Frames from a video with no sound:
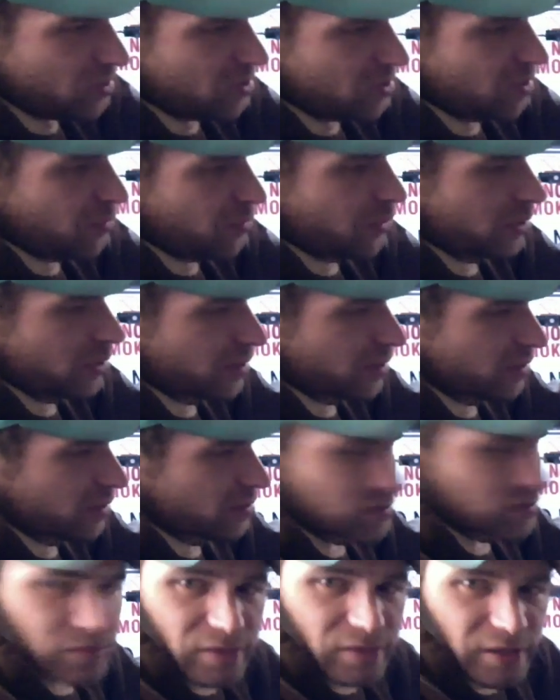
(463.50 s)
up here.
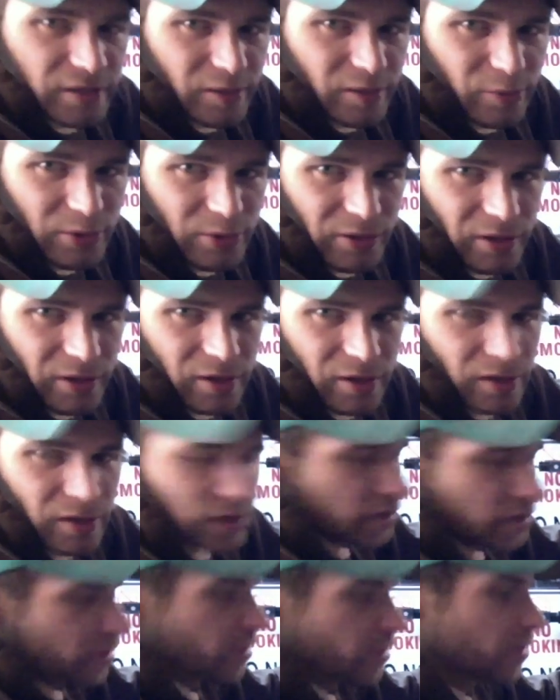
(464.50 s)
It's up in the
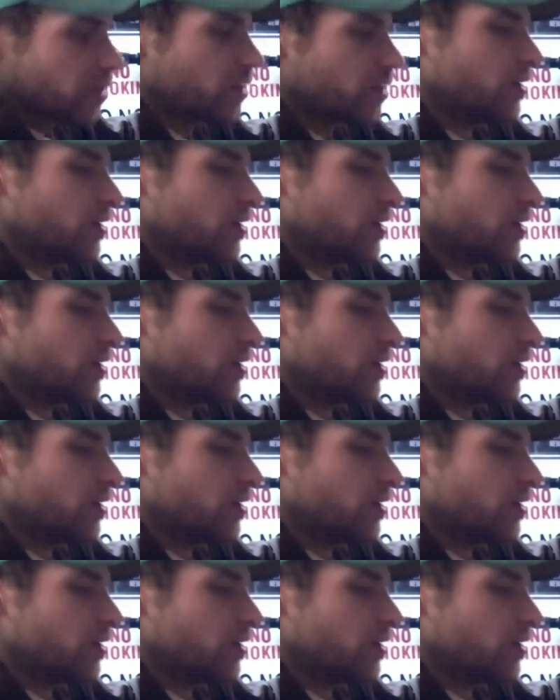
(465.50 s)
cloth.